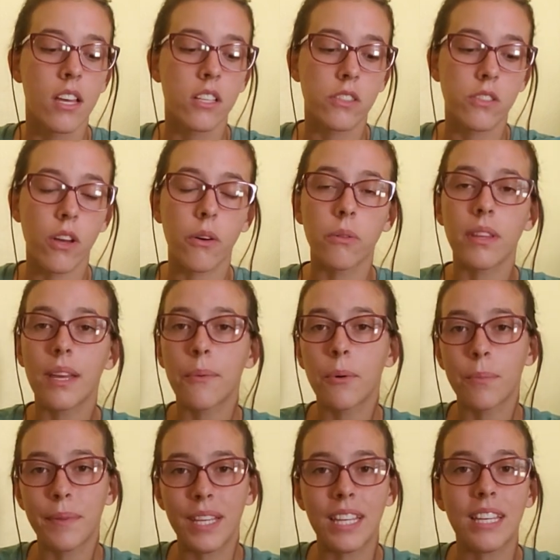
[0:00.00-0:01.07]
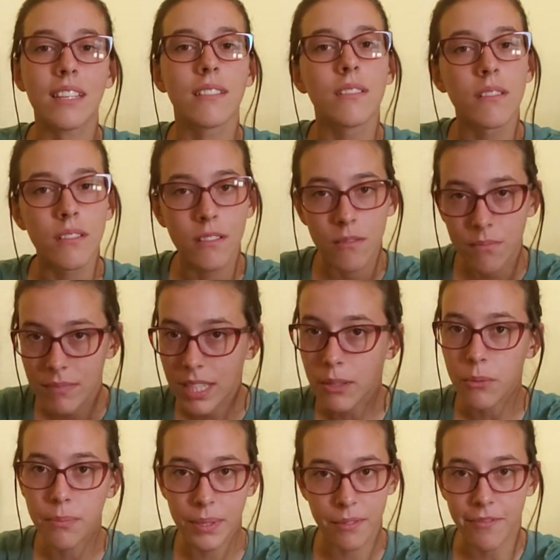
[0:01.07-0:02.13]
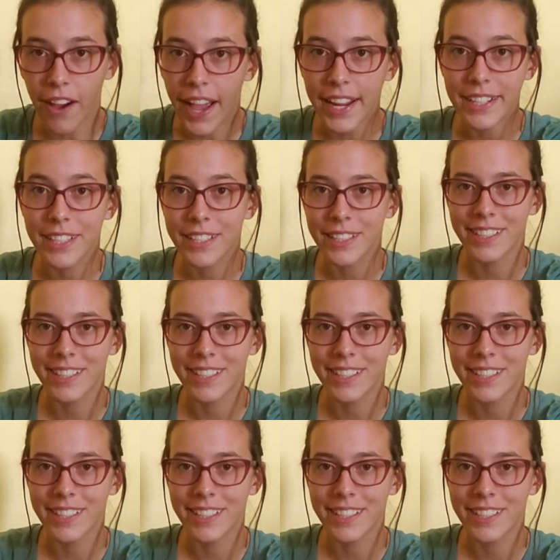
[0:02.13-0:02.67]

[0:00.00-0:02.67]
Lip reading: so they will be fine.